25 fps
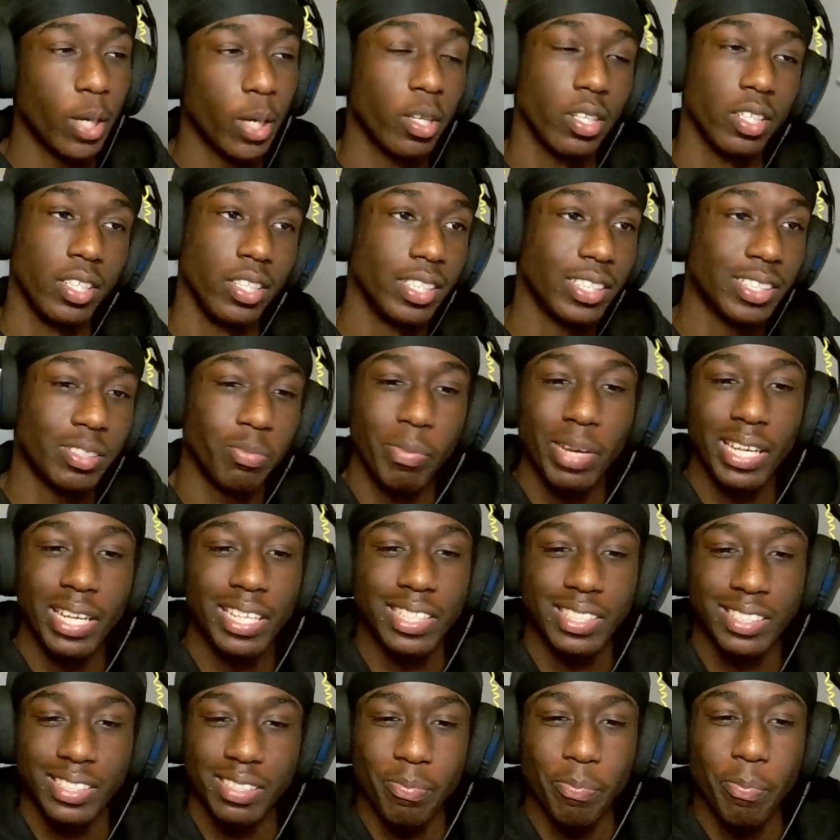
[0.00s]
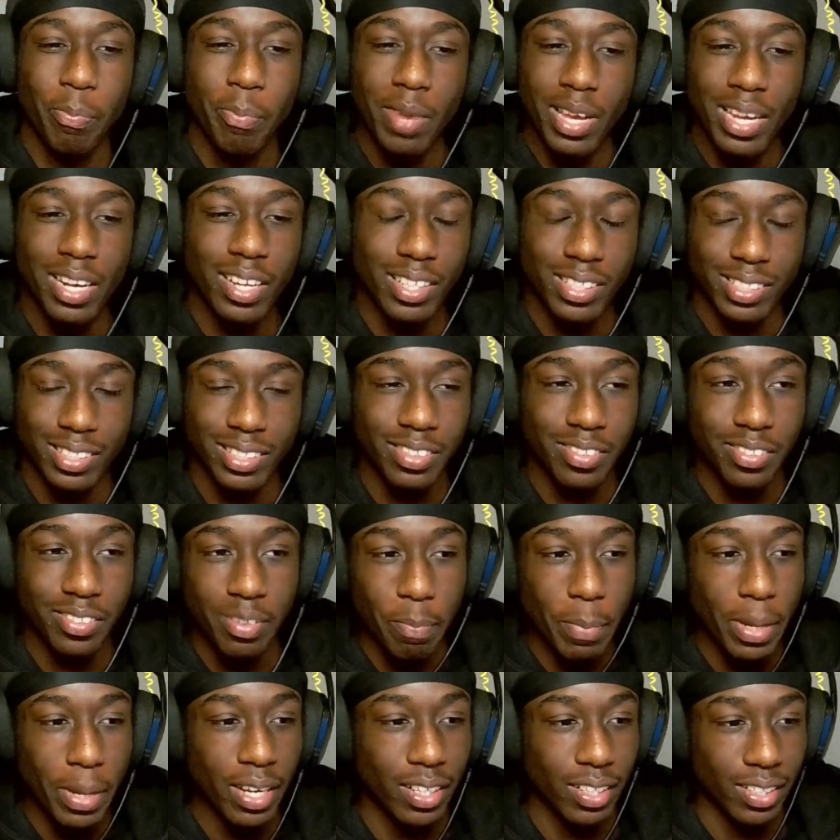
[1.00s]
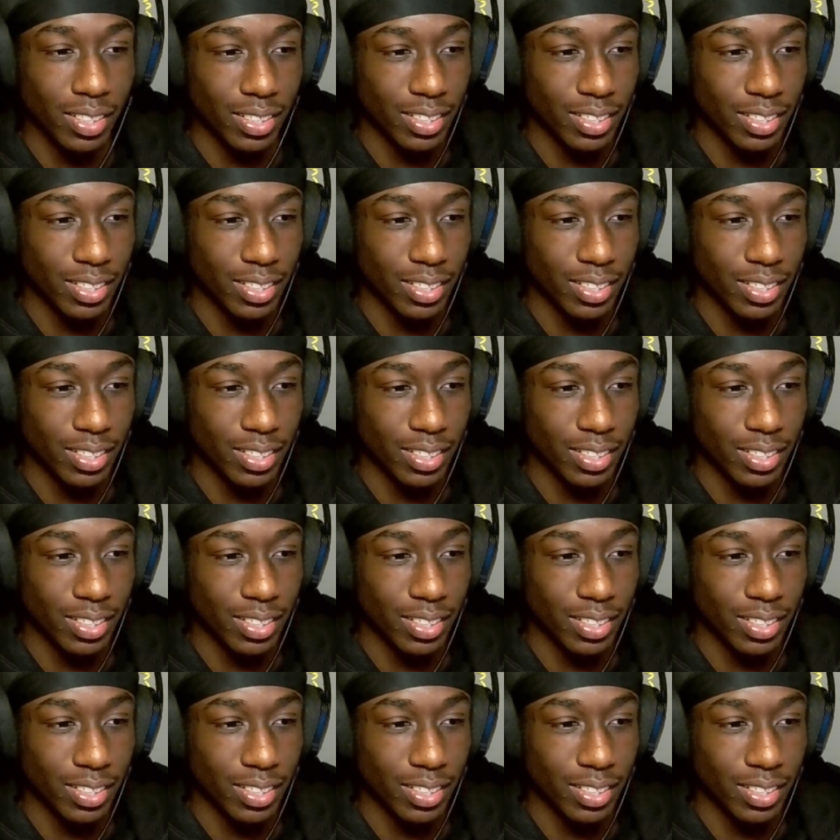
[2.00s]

just made this mid-ass song better.